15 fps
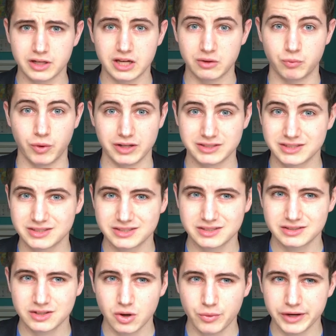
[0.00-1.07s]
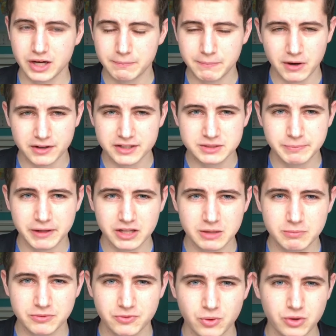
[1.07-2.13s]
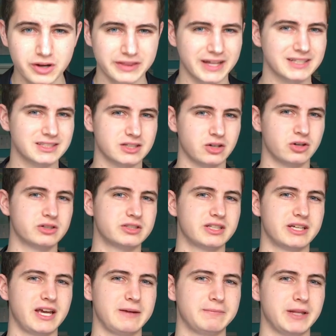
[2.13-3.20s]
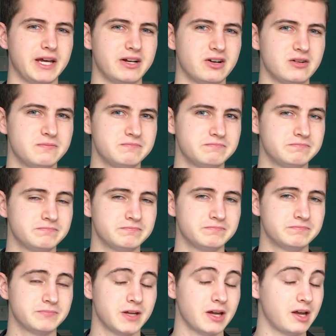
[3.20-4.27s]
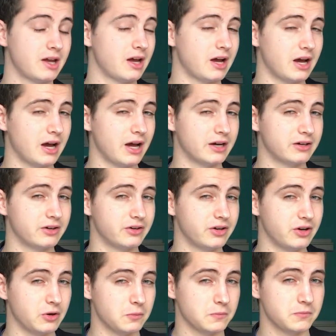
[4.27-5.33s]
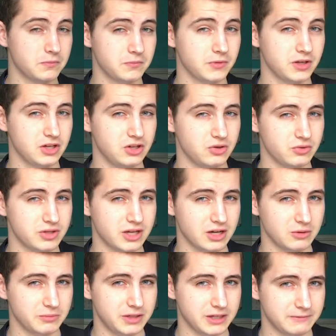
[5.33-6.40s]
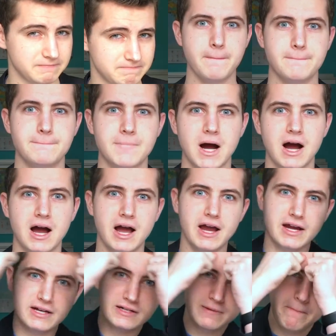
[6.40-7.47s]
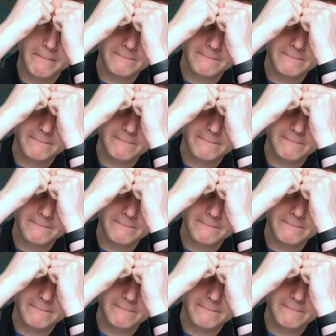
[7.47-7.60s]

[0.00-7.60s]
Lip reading: he wasn't going upon his belly before, and that's a curse that came later? I don't know. You tell me. Mind